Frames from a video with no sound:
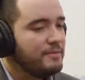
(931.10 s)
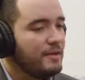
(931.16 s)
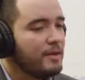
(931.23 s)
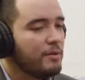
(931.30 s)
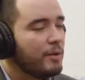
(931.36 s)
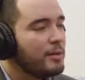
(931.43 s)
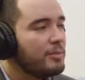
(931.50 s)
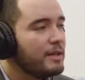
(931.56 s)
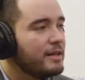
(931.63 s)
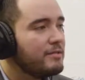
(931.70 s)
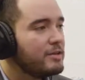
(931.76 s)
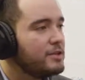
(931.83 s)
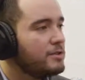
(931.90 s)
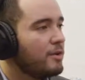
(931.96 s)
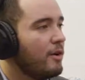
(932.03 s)
And we believe
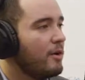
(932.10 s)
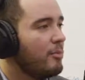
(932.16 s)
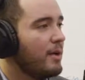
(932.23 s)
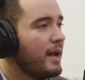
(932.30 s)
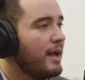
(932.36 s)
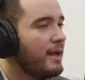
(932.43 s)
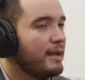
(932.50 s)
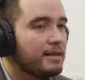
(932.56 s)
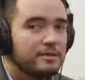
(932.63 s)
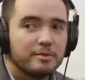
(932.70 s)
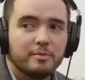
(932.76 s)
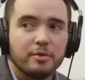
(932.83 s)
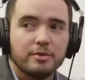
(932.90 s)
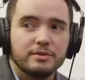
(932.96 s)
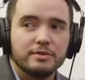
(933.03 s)
a strong bank
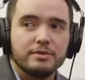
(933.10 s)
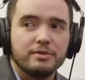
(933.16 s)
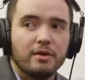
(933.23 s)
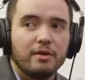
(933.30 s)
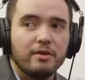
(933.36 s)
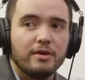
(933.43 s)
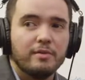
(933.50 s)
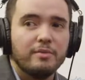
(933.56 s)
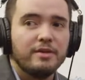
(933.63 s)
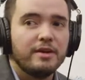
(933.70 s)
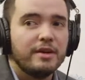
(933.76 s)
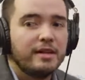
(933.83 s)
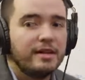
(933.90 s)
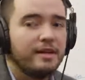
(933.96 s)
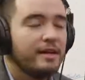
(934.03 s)
supports a strong
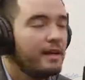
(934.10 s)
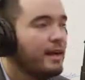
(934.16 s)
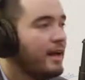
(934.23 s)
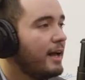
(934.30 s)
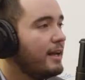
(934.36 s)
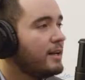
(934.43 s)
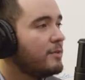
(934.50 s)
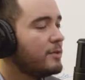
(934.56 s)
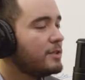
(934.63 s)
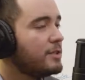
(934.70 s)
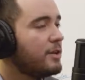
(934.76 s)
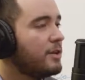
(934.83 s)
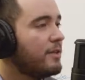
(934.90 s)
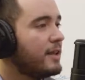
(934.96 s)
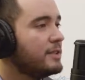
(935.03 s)
community, and in
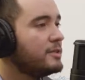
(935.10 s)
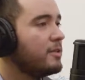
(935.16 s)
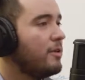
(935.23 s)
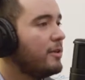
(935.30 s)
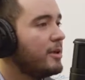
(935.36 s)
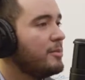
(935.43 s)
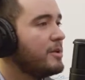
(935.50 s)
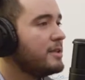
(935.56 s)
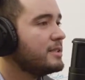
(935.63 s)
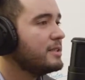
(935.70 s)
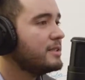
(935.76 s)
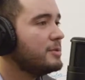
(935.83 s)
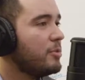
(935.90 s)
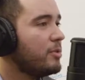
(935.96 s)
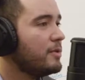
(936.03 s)
return, that strong community is going
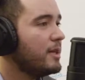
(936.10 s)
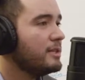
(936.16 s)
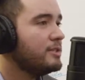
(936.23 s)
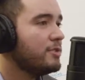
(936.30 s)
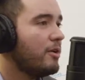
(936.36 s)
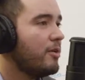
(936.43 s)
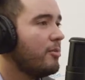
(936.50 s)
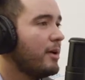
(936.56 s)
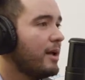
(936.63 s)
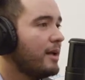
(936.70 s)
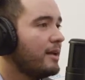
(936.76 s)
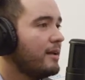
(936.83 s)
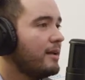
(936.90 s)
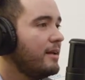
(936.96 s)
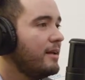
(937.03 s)
to support that strong bank.